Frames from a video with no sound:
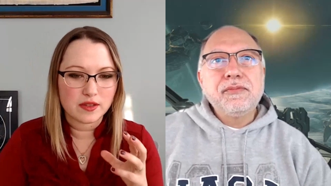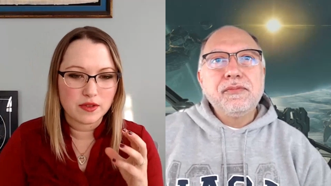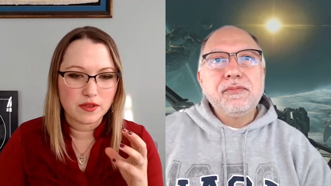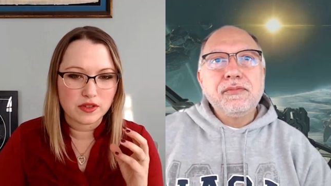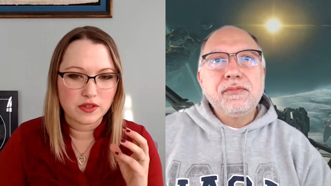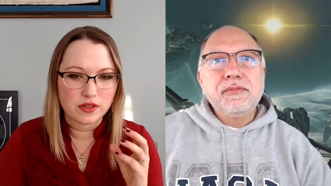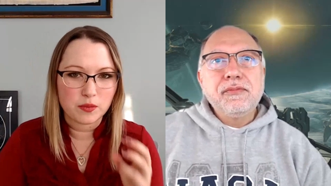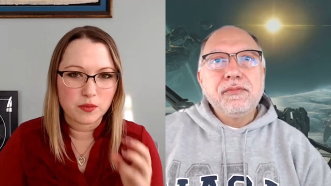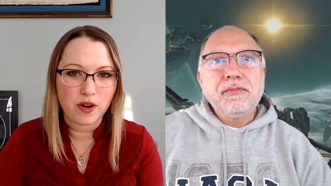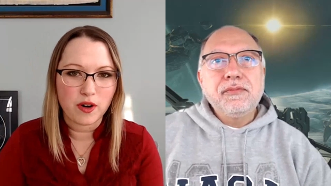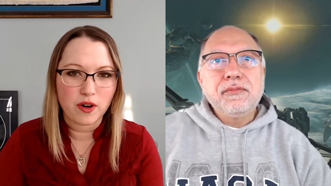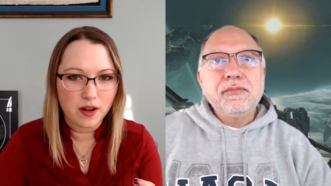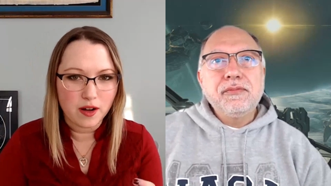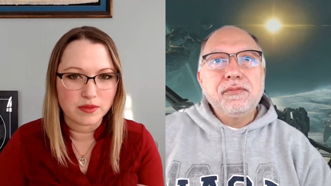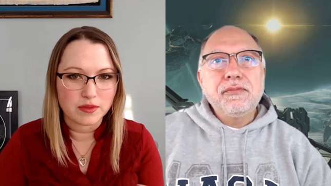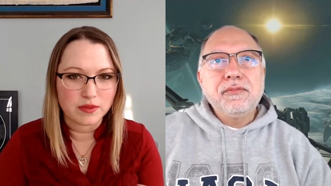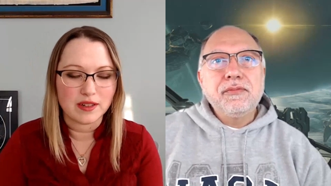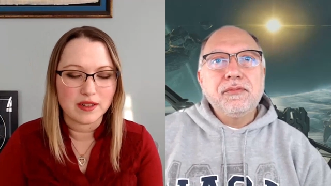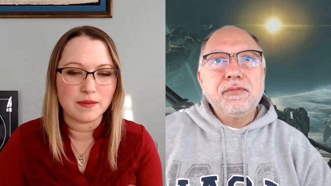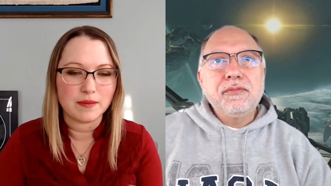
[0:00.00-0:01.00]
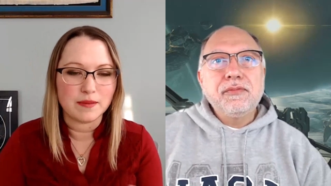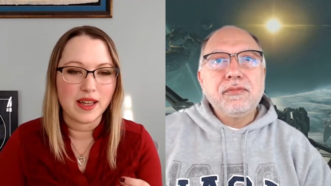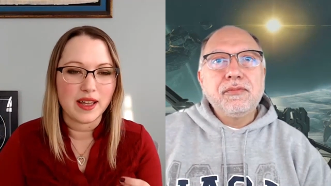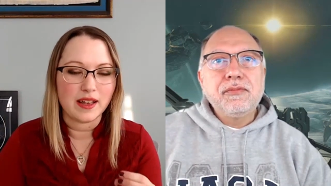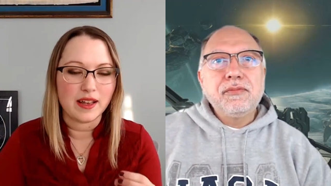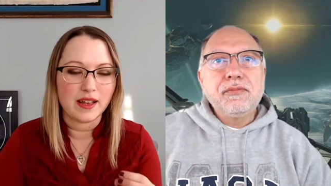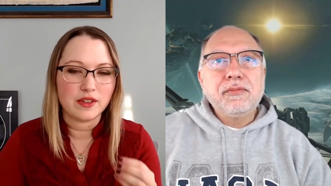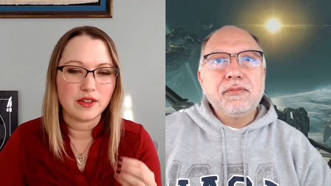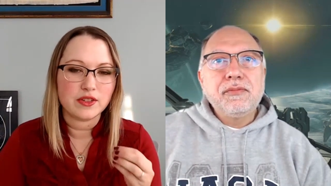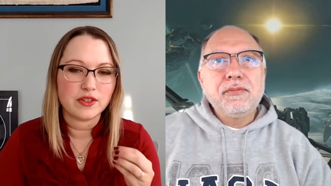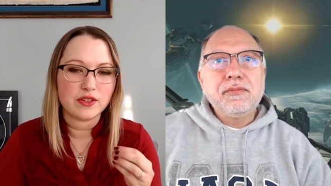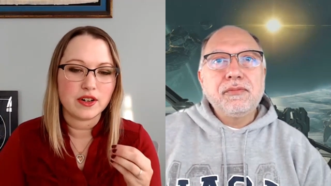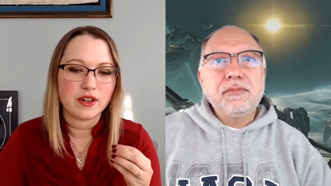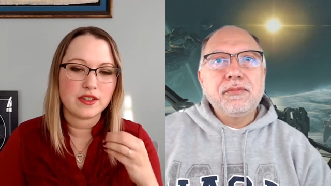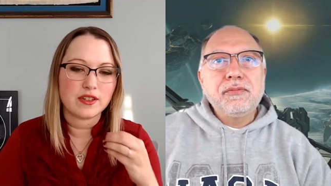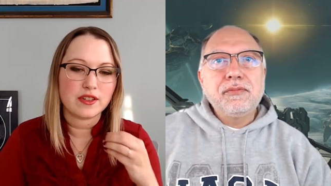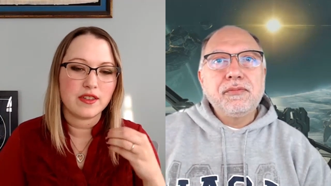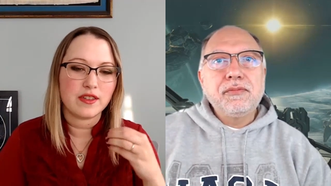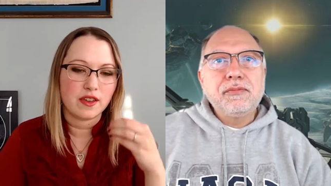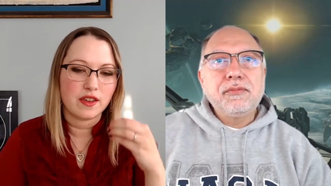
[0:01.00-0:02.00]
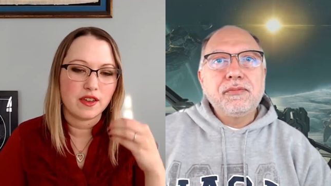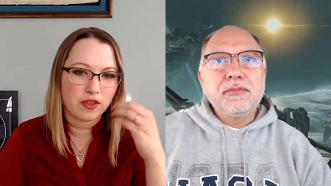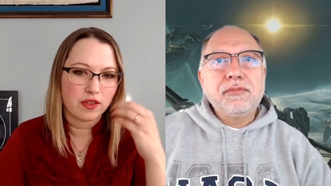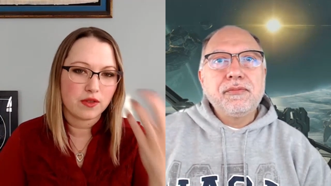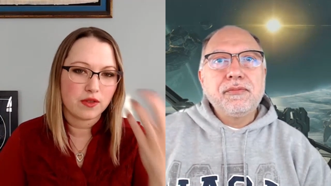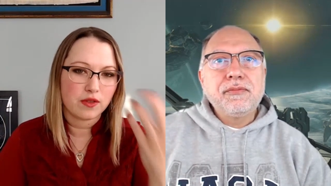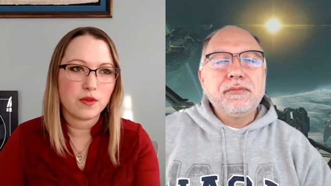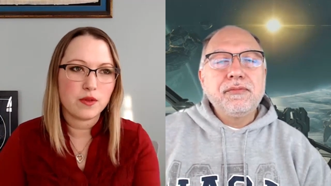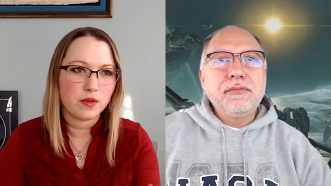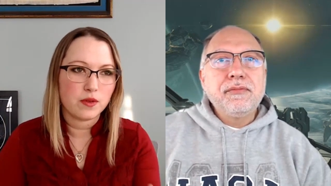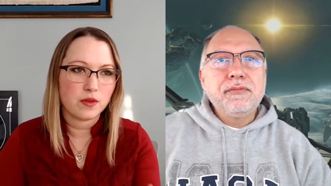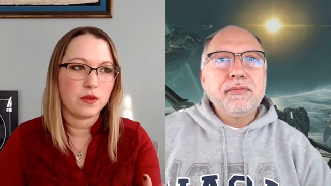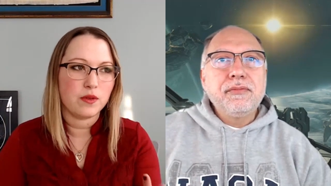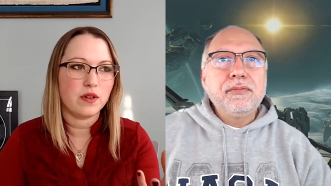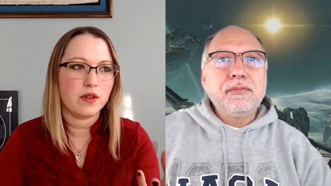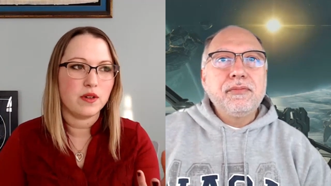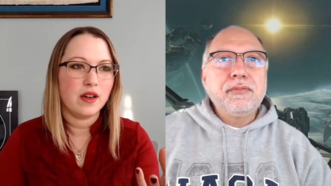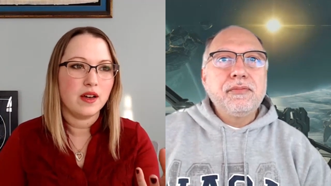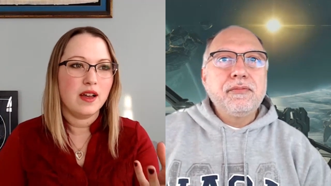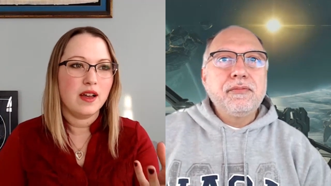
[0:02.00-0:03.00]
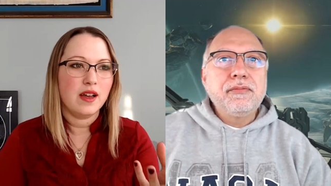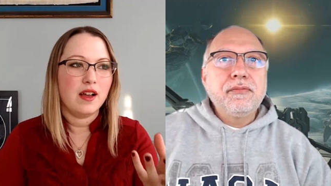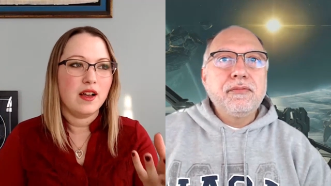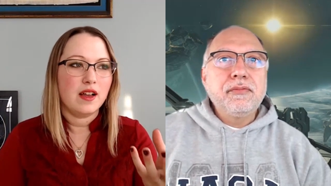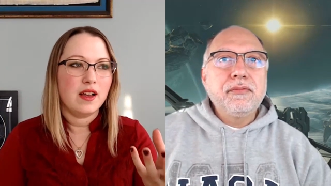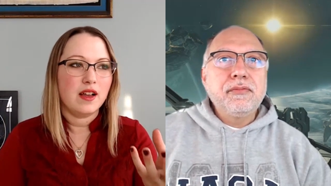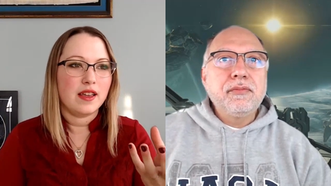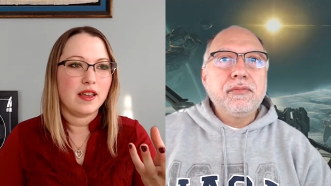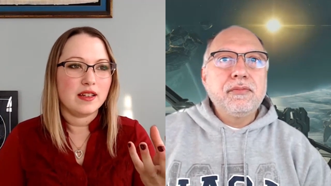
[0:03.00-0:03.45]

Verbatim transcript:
Speaker 1: this problem, and you started to think through